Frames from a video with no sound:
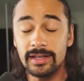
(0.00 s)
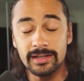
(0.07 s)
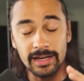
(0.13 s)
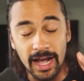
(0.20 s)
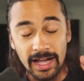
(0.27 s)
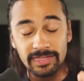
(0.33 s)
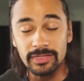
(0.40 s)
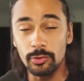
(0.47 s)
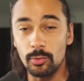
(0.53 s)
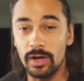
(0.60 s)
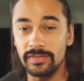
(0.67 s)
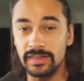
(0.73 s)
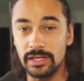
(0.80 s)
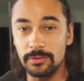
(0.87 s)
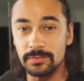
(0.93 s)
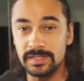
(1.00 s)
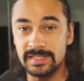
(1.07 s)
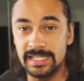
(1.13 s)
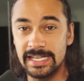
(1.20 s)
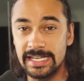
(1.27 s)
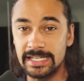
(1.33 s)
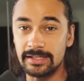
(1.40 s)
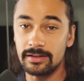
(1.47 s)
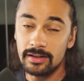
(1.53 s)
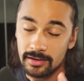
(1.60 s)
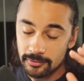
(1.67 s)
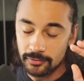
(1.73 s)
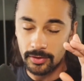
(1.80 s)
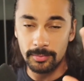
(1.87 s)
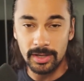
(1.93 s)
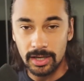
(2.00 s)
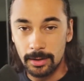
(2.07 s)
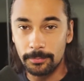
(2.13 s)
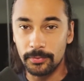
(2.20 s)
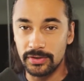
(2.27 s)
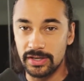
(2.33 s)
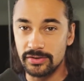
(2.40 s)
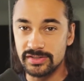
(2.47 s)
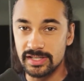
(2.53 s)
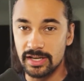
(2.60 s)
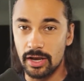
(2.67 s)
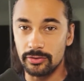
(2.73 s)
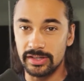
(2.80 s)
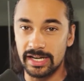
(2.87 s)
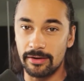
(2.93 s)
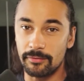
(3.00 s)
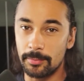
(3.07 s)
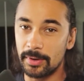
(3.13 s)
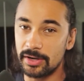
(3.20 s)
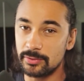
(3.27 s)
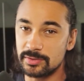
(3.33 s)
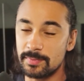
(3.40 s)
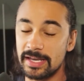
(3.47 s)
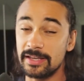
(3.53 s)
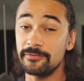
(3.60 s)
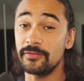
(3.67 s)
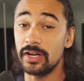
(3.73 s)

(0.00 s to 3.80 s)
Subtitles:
Not the one that you've seen from a couple years ago that everybody was making fun